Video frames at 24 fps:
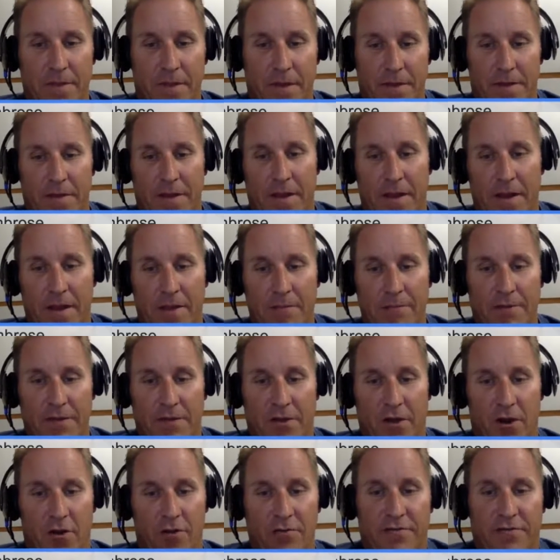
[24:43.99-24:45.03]
empty car
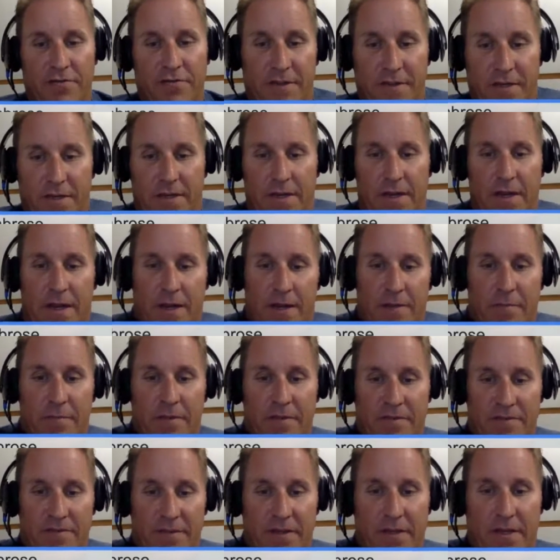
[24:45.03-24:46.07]
seat and a missing
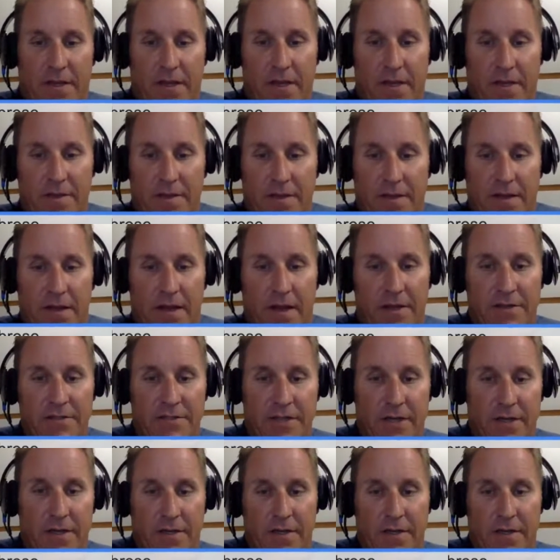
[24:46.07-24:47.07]
kid that got ejected.